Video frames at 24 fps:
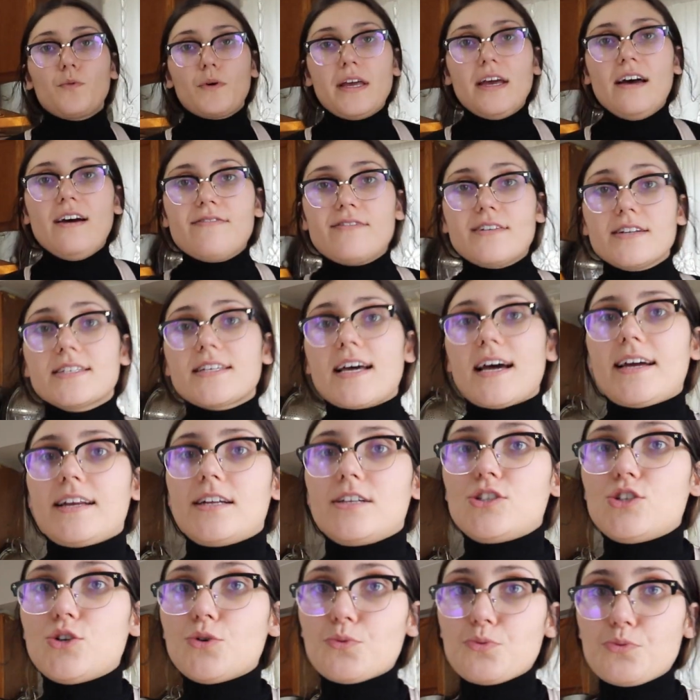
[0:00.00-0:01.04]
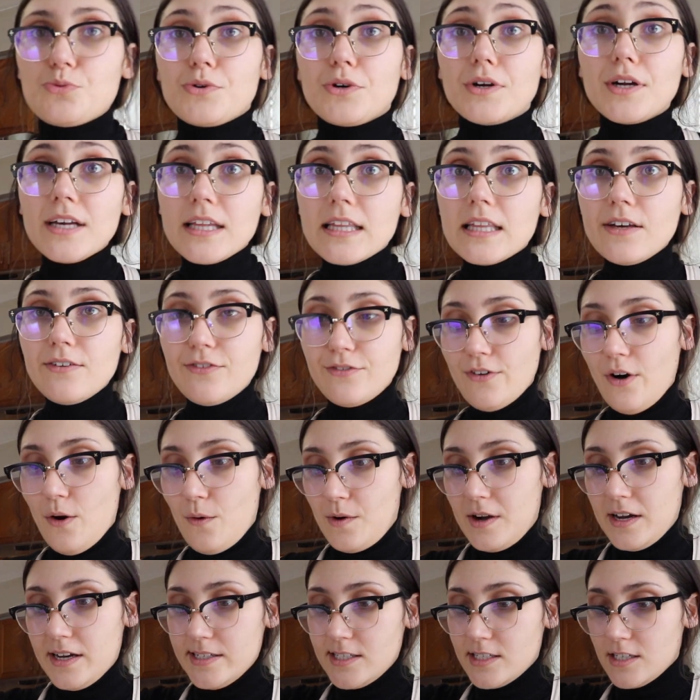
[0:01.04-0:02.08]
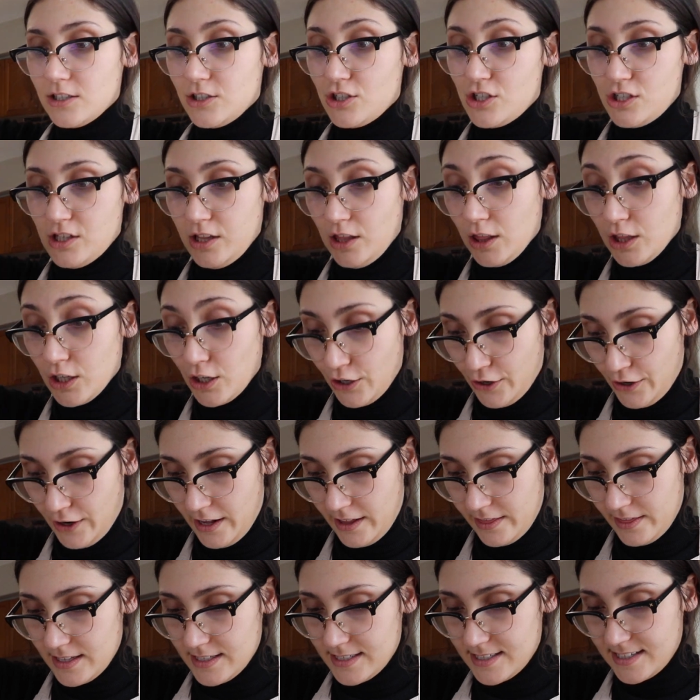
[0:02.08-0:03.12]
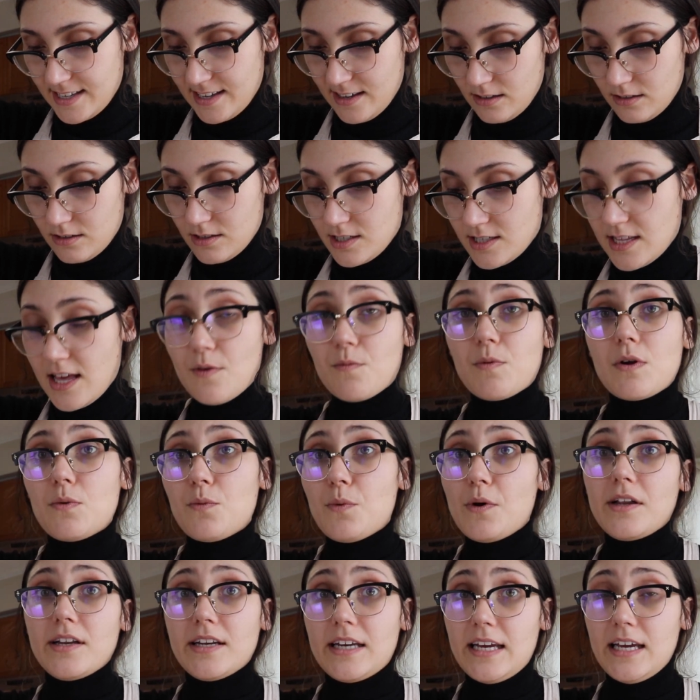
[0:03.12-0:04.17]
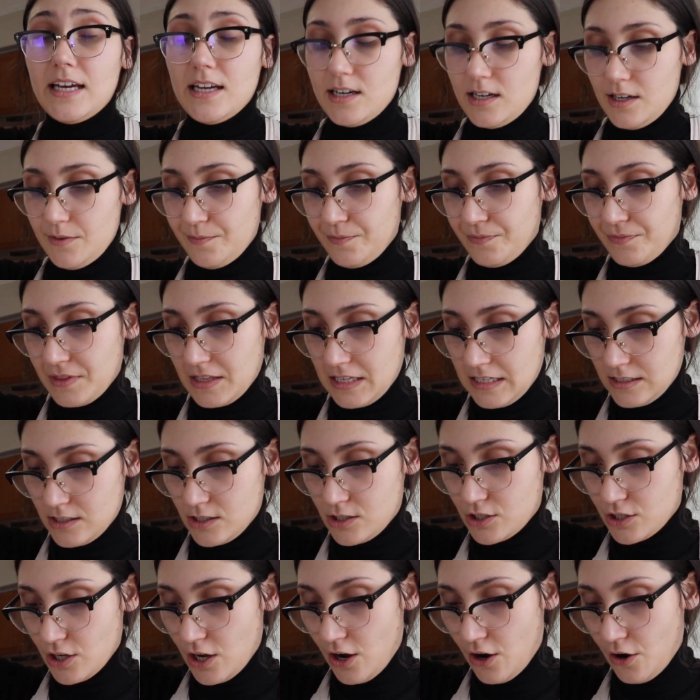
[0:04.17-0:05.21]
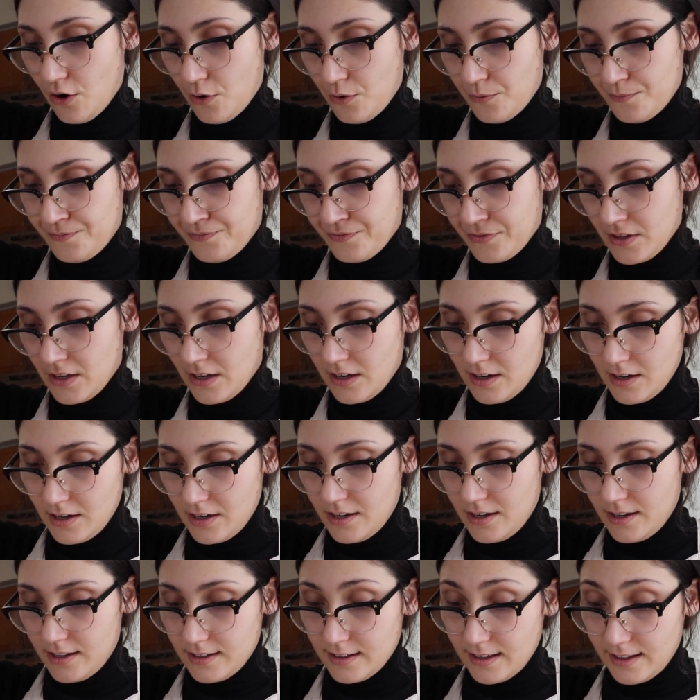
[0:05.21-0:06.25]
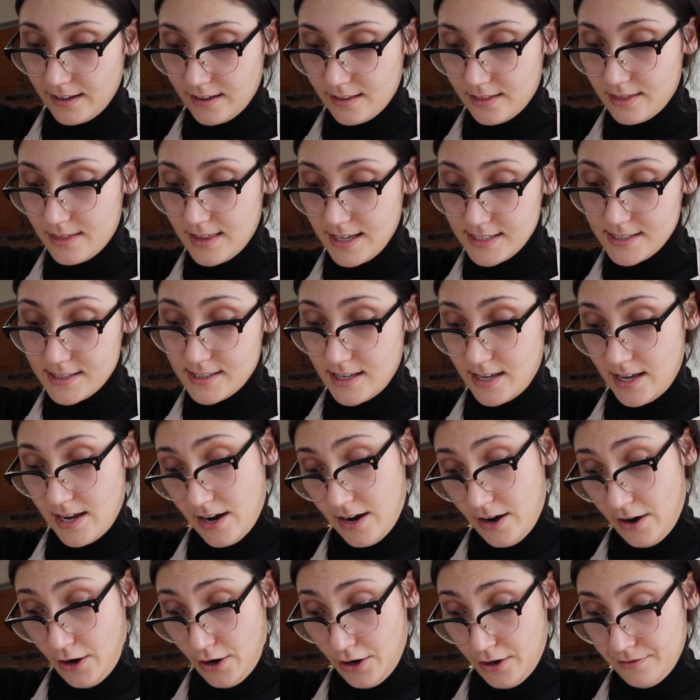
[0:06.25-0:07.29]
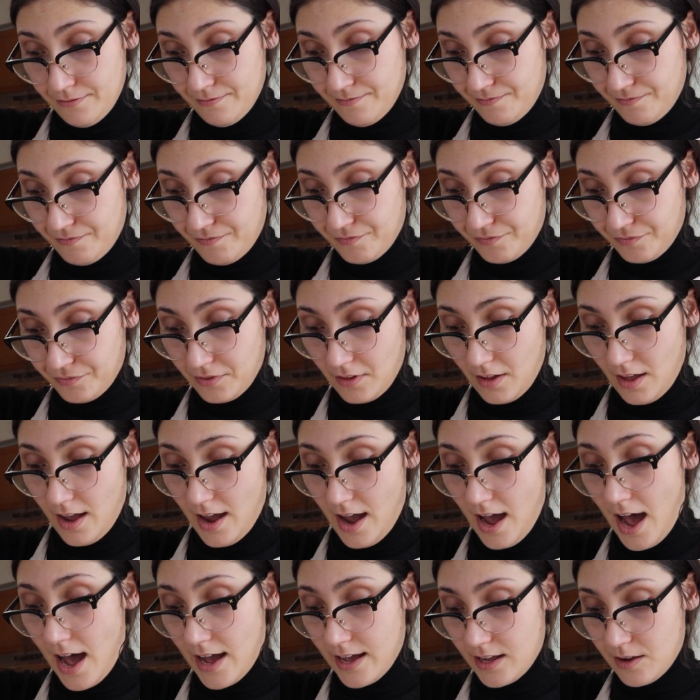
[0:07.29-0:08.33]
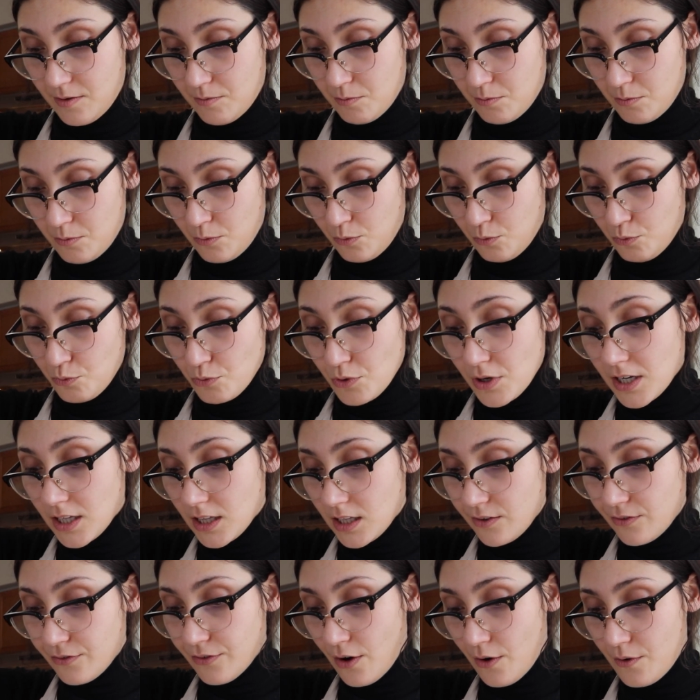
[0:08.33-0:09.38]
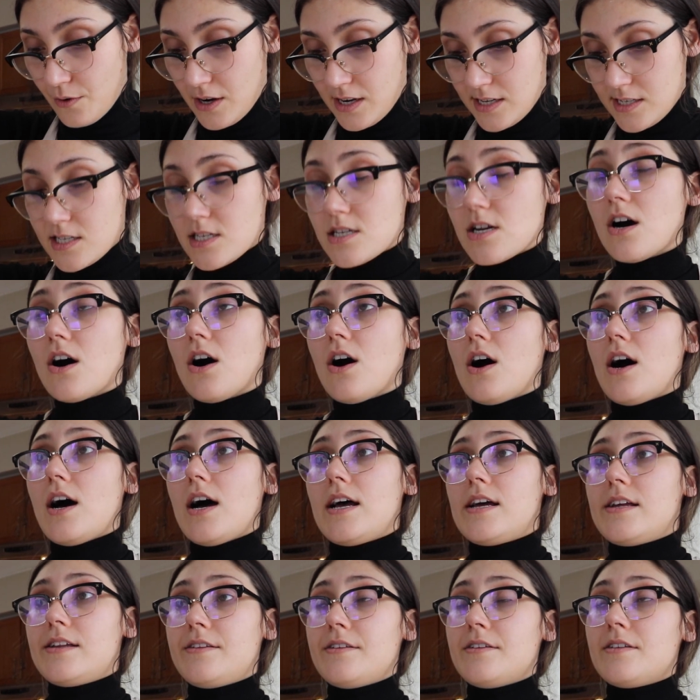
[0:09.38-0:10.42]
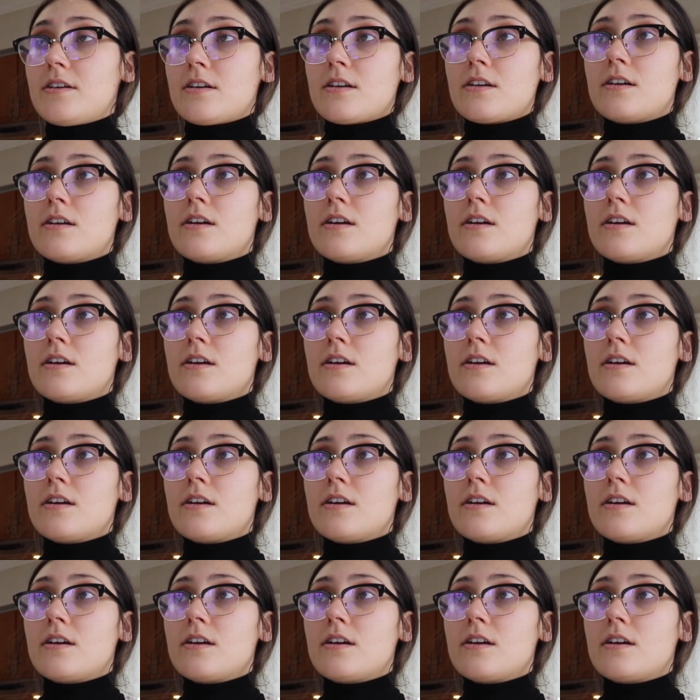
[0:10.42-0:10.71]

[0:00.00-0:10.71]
we have decided to really focus on just learning the skills that we will need. So like this year, I am really focused on